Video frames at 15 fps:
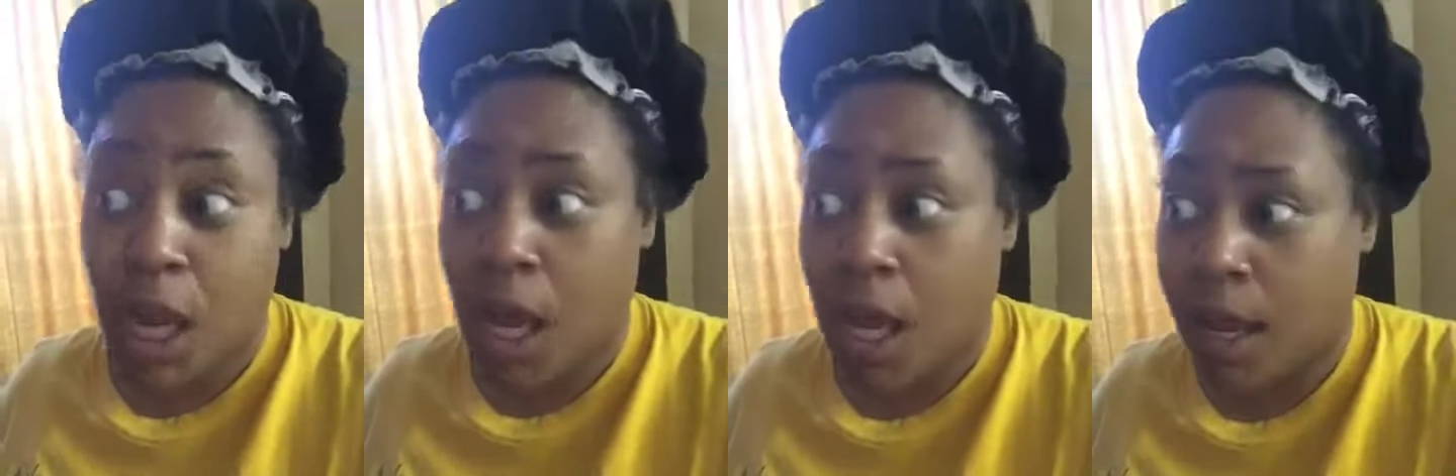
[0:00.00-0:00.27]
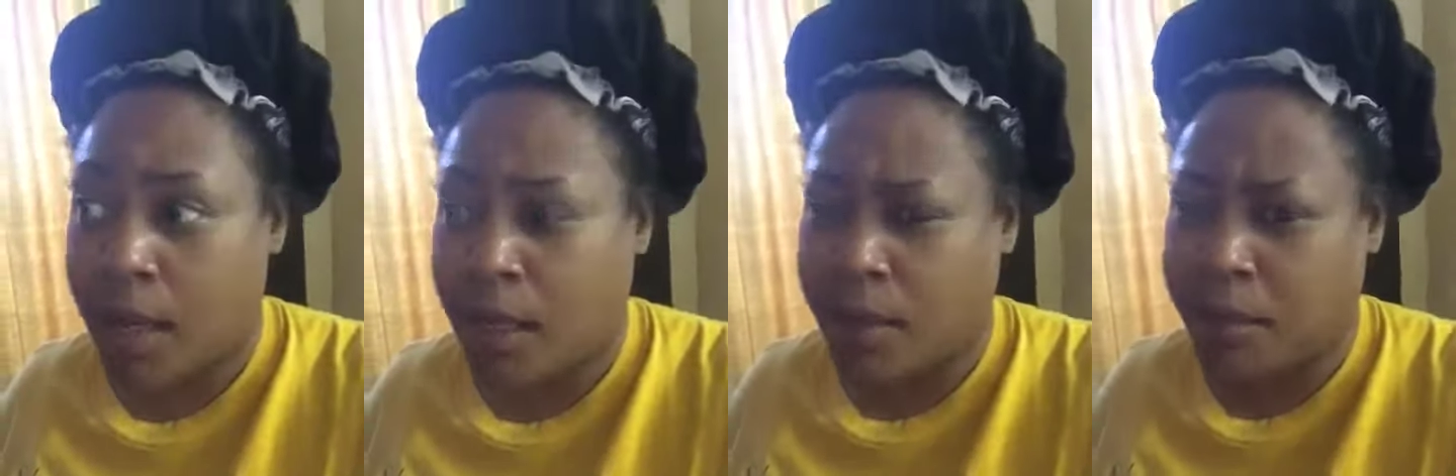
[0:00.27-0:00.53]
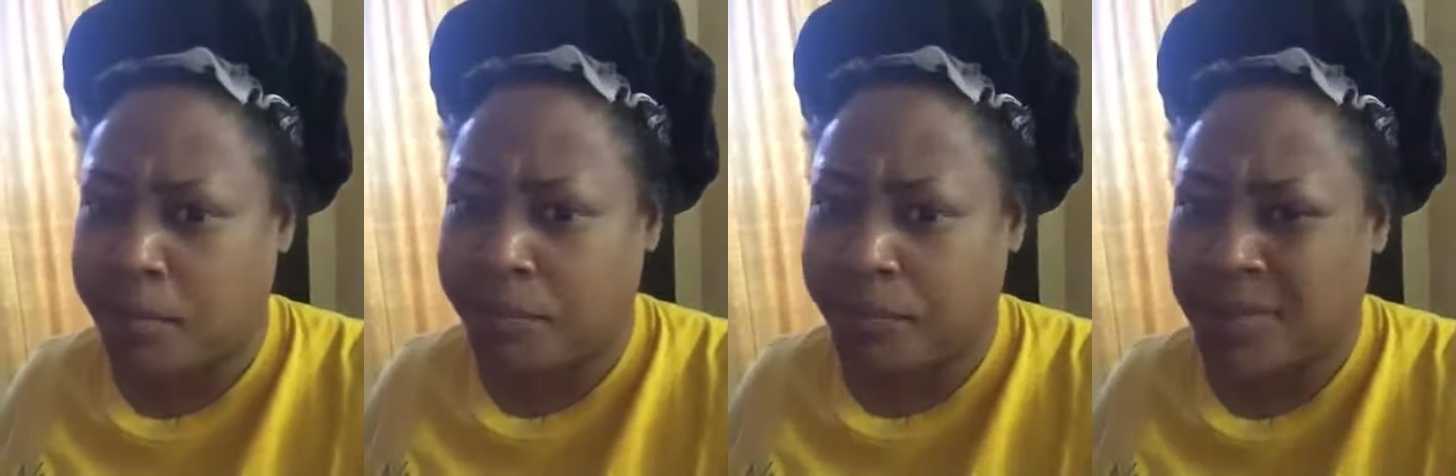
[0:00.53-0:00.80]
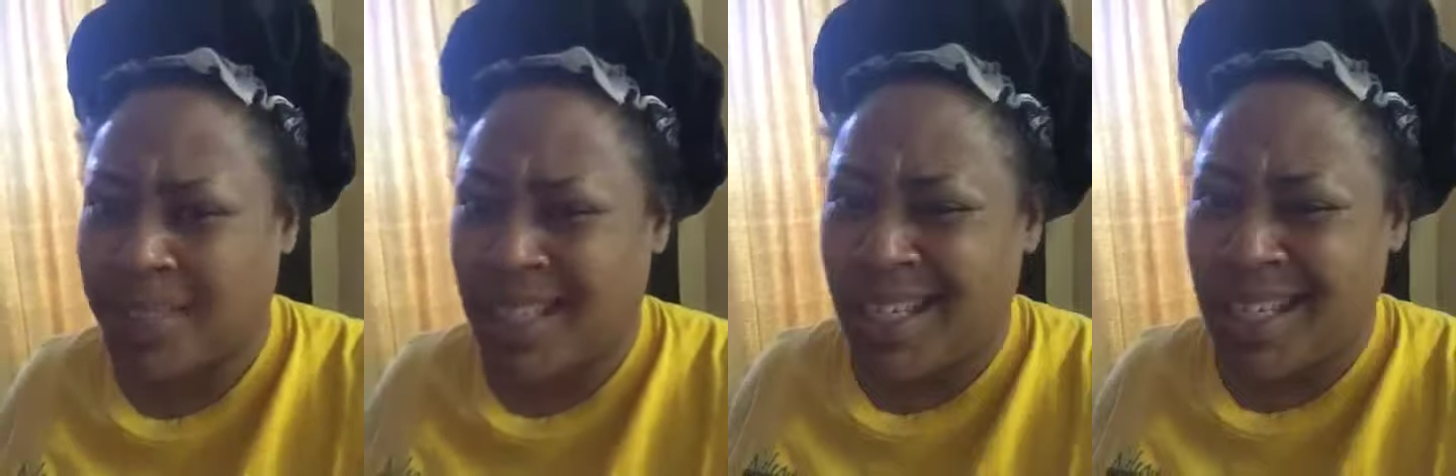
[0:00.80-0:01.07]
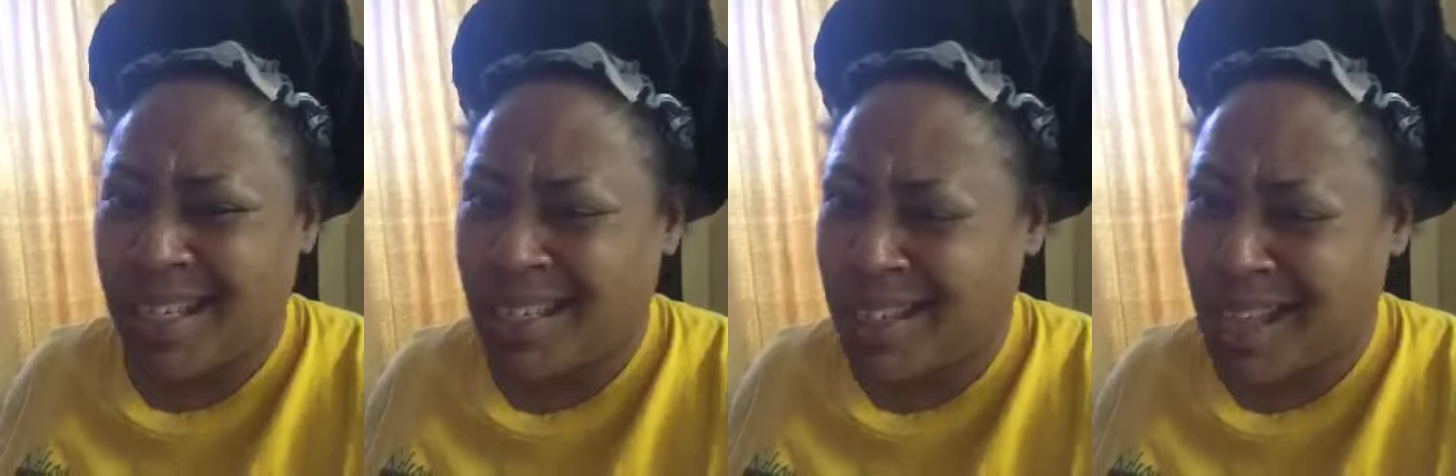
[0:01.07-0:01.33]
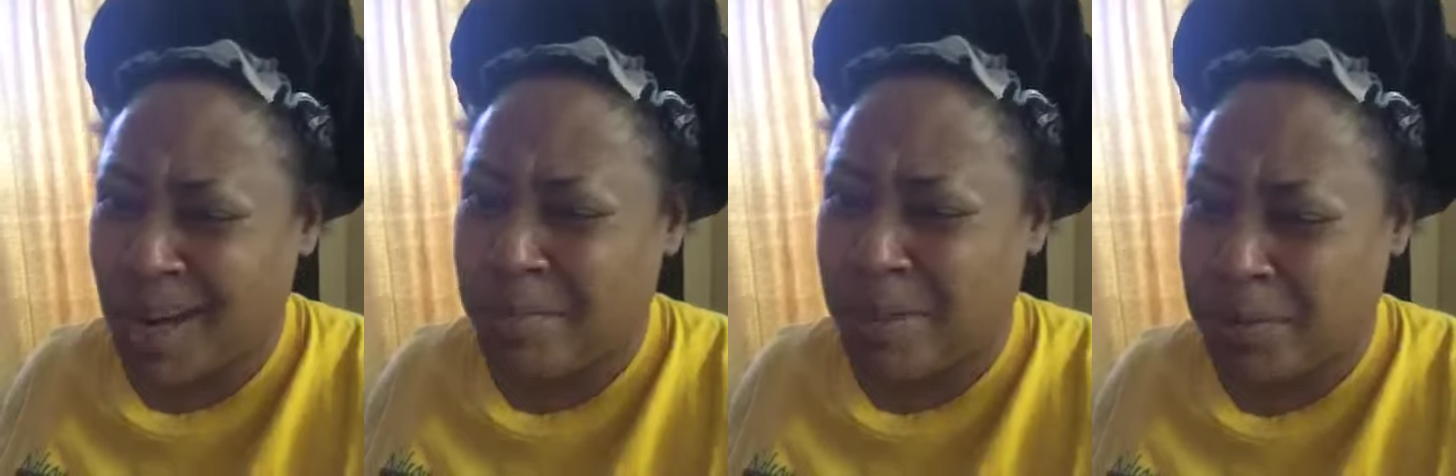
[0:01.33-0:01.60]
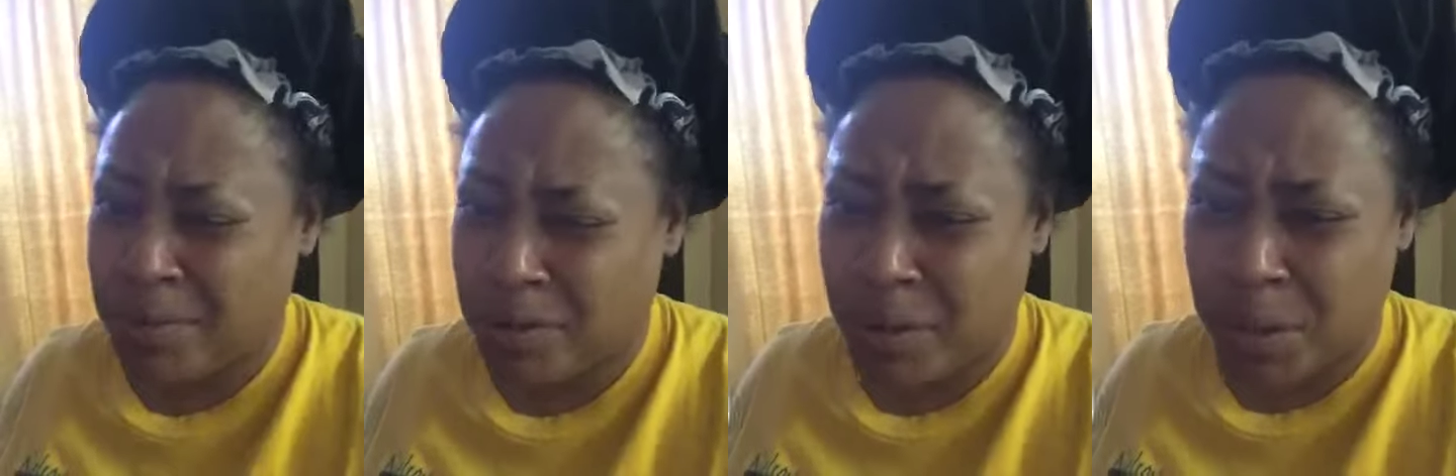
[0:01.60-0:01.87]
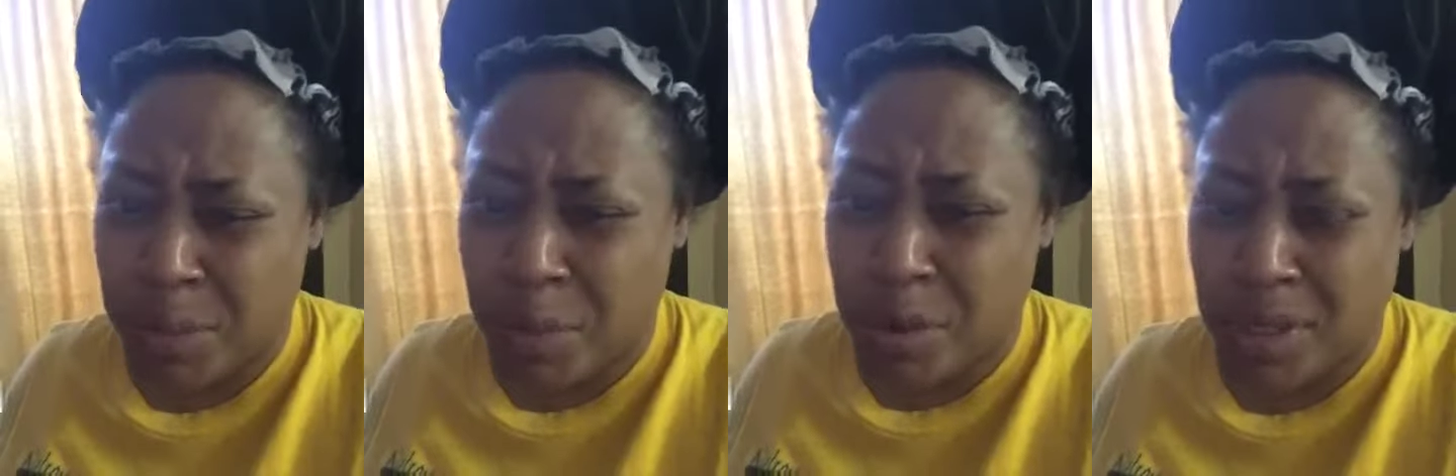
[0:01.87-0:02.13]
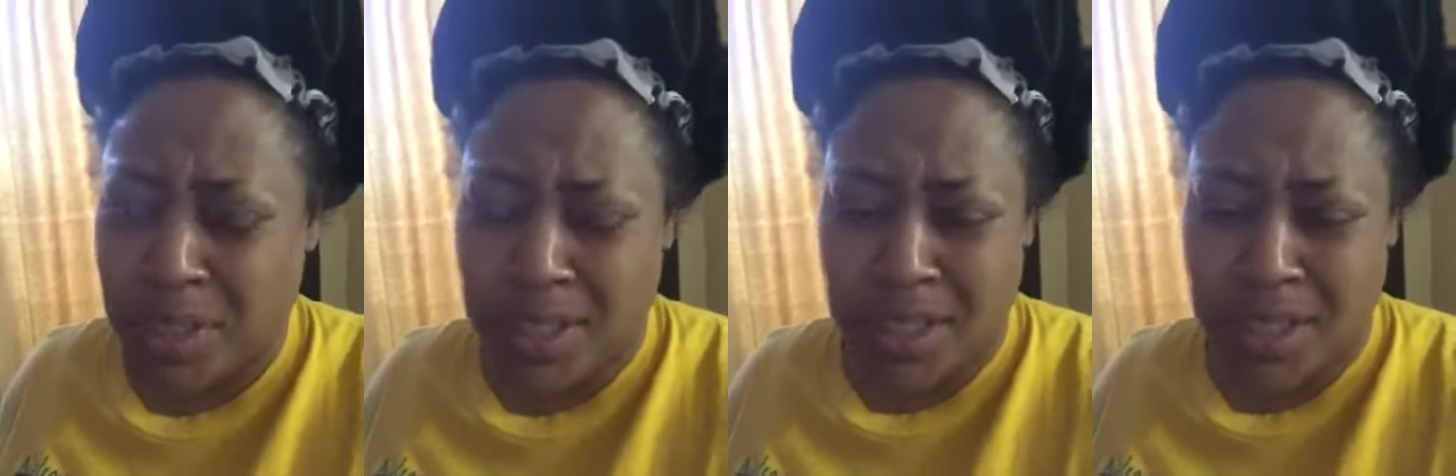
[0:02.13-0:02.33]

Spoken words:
A lot of people reported